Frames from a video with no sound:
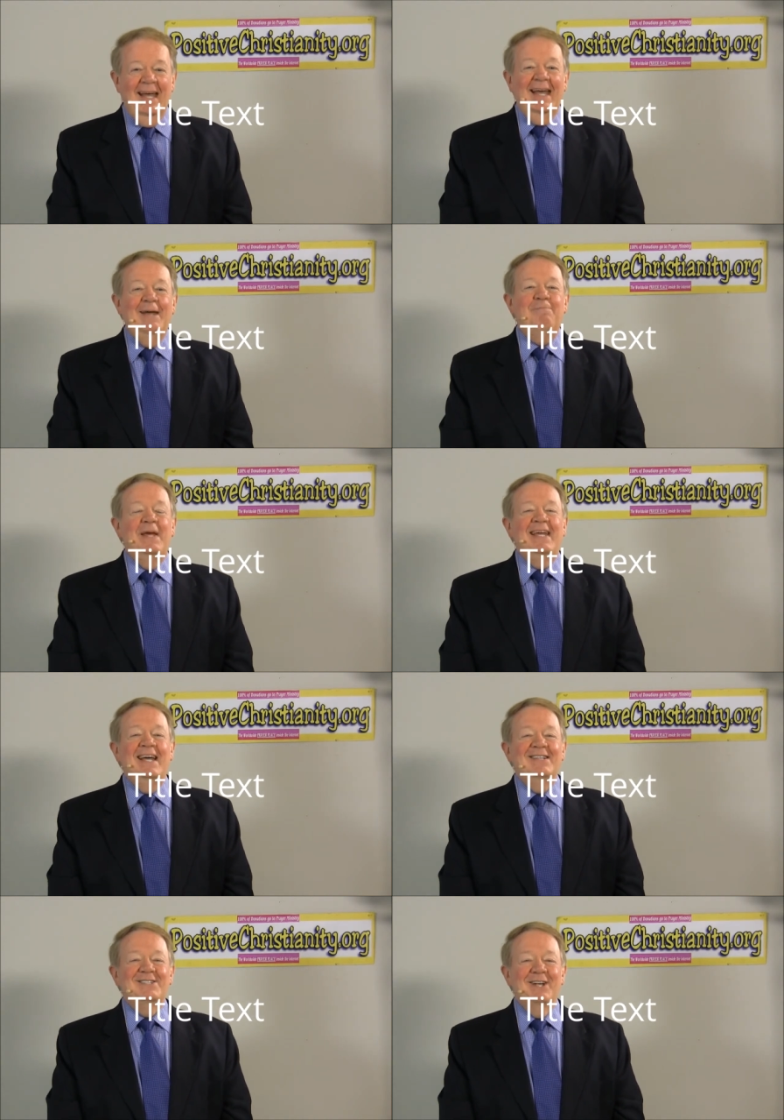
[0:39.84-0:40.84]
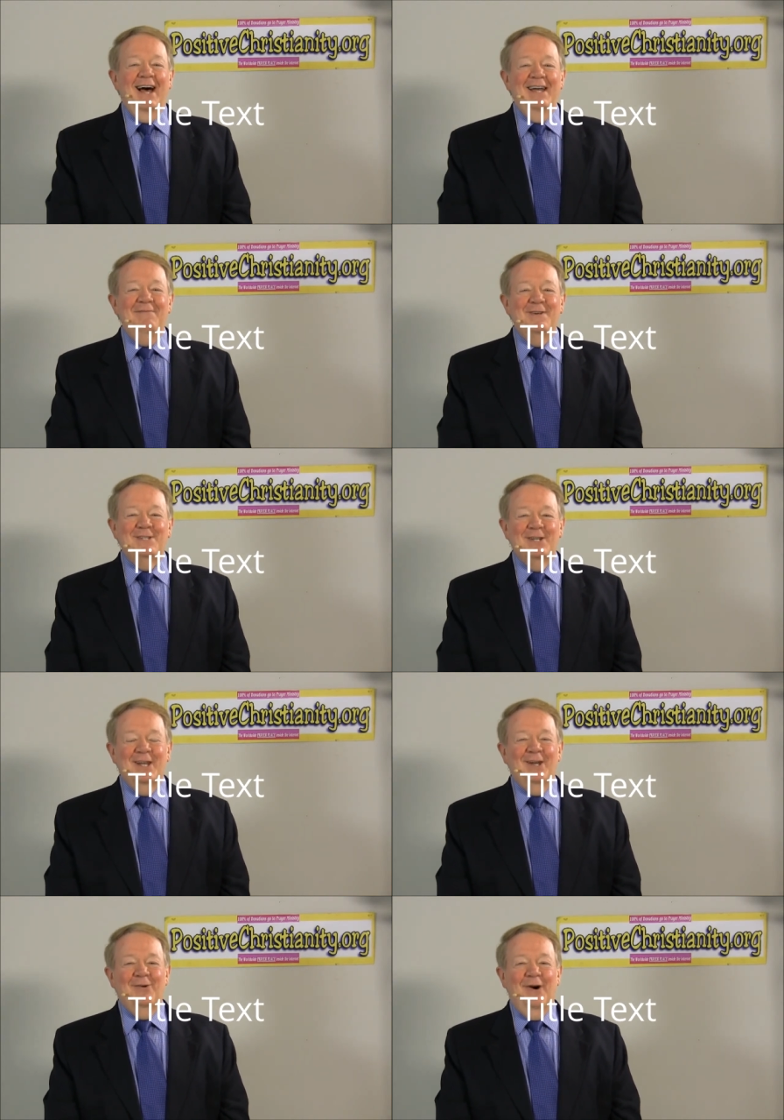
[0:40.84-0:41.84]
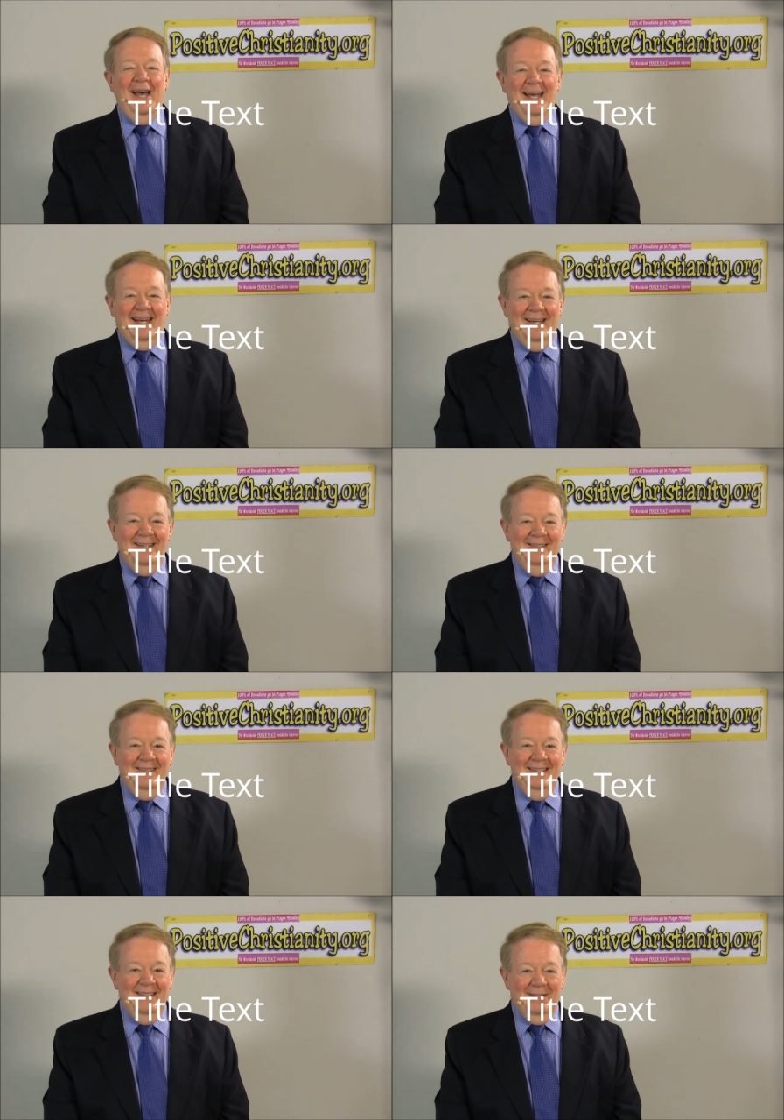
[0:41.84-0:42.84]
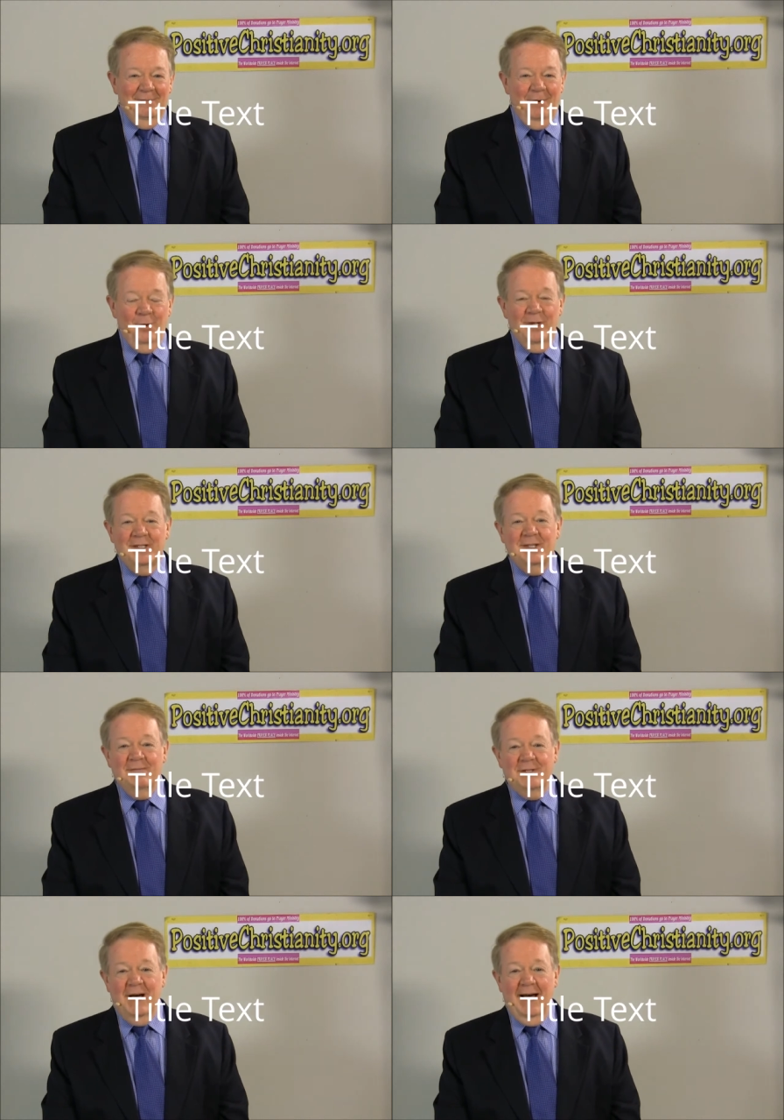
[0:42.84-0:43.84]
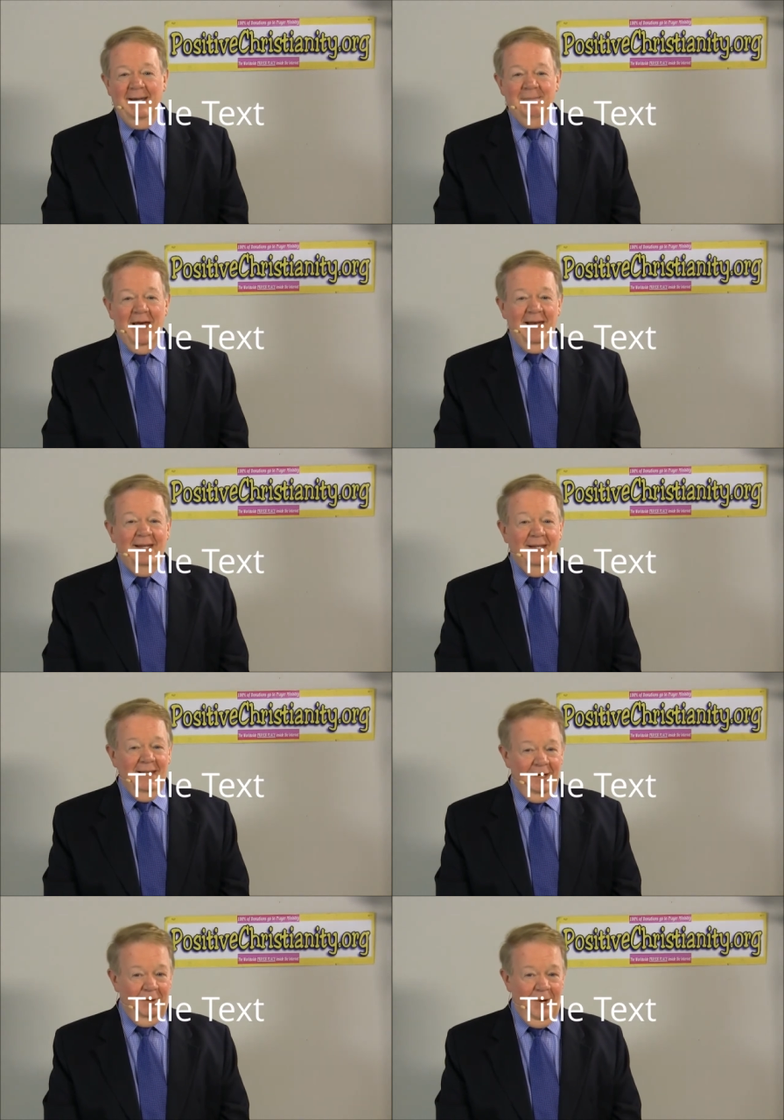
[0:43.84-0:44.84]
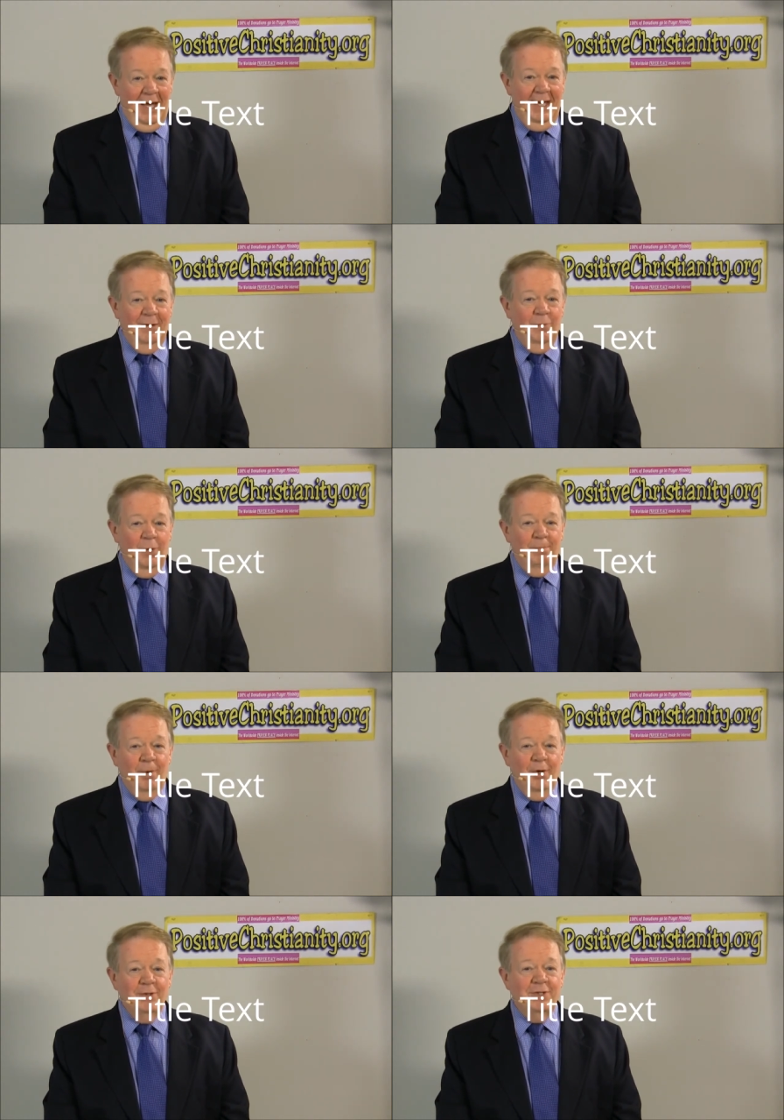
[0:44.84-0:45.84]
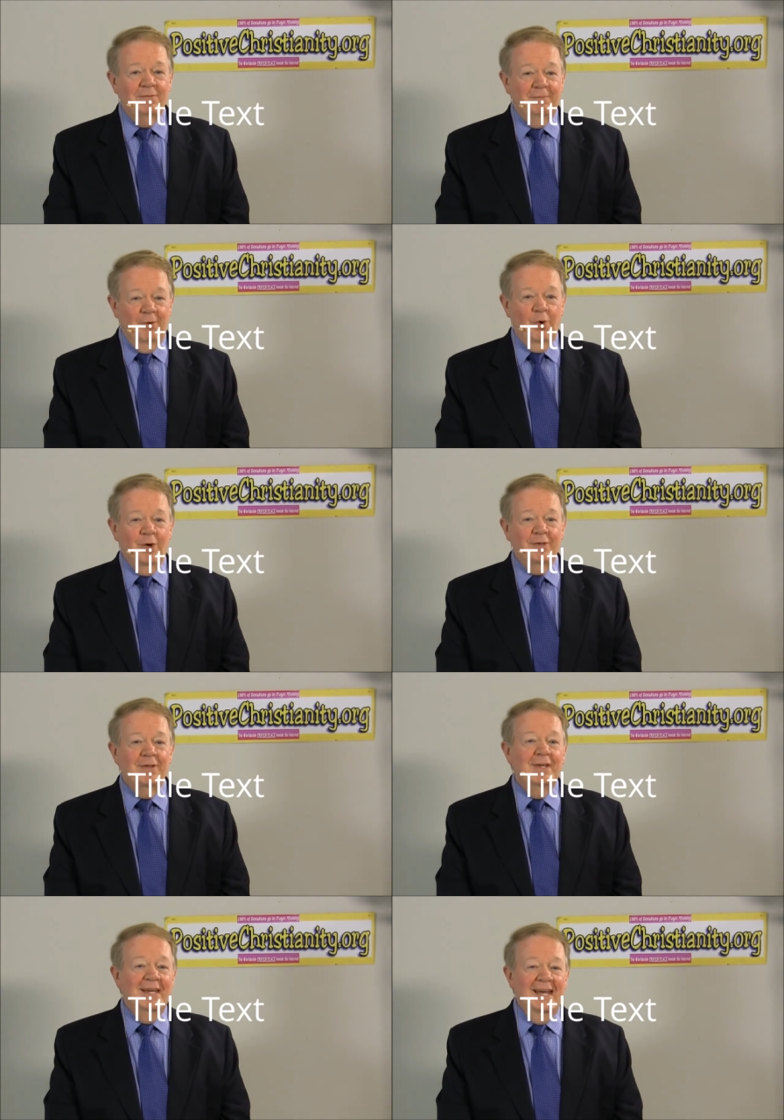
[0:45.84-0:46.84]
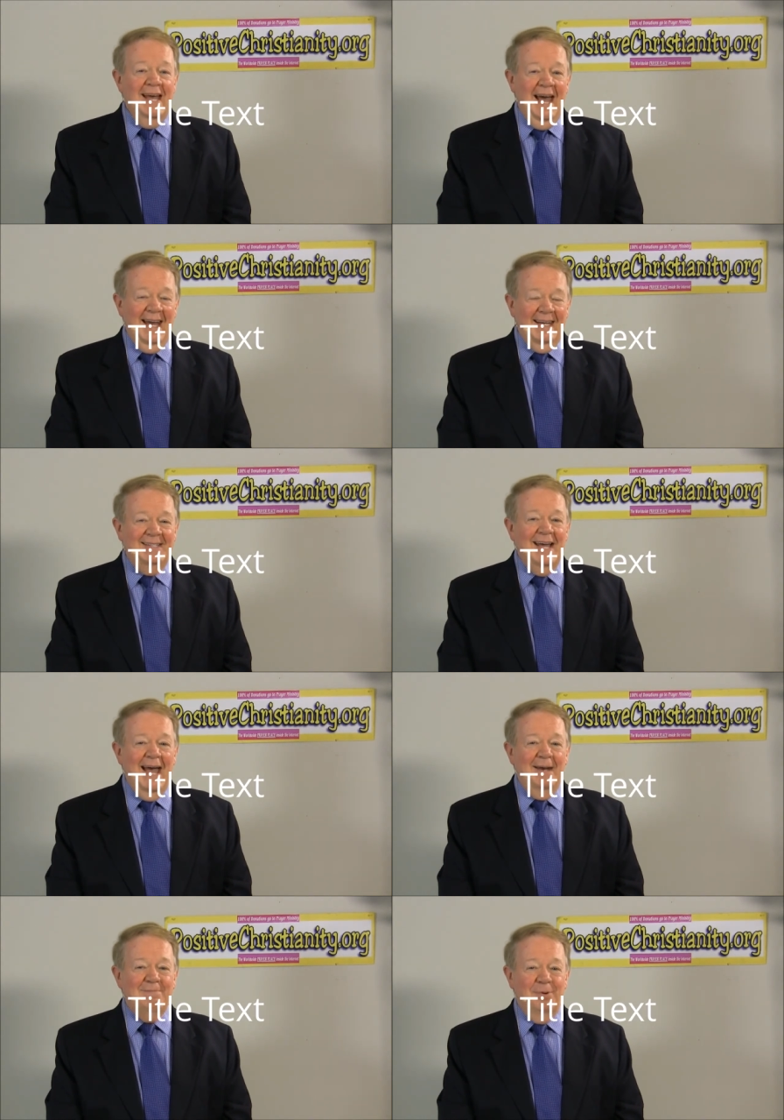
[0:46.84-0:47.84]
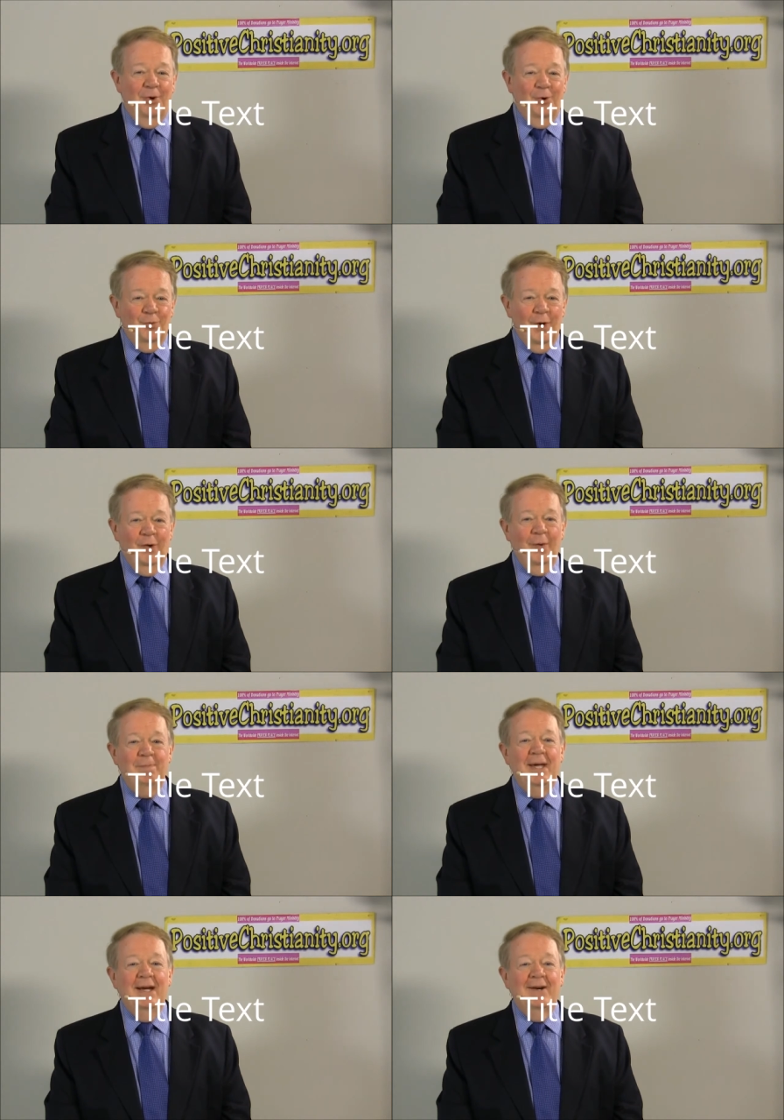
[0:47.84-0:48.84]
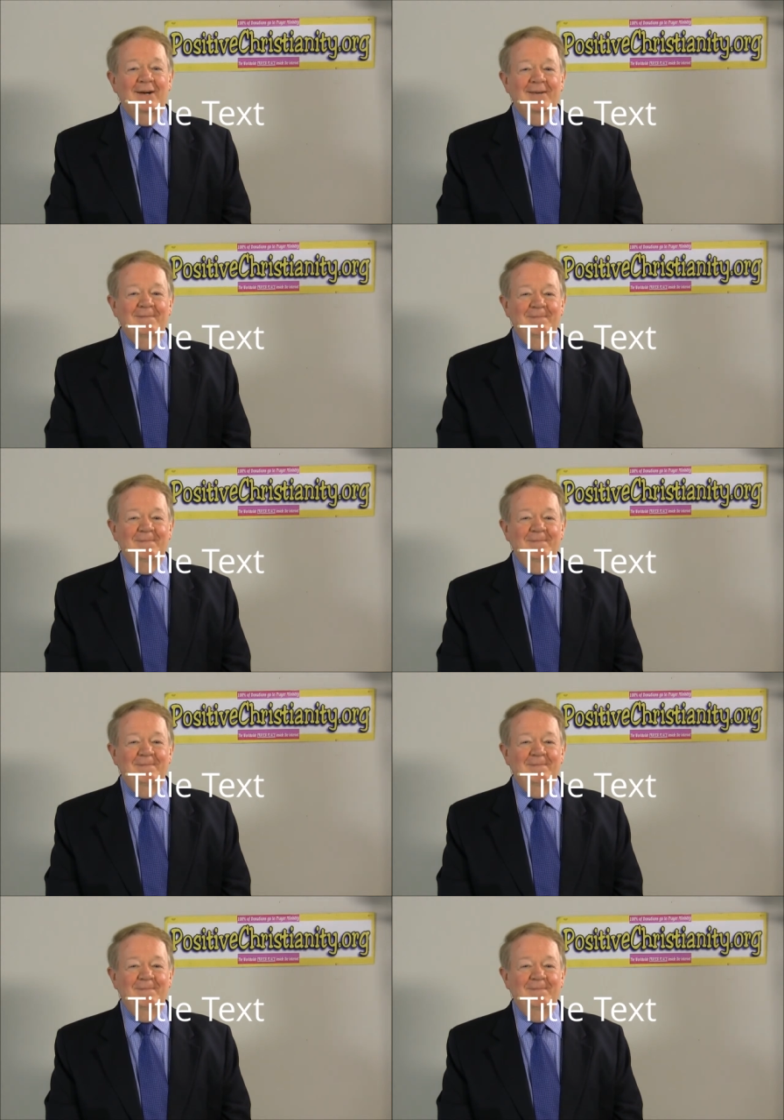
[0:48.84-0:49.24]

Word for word: It begins life as a little egg. In the fullness of time, that little egg will burst forth and a tadpole will appear.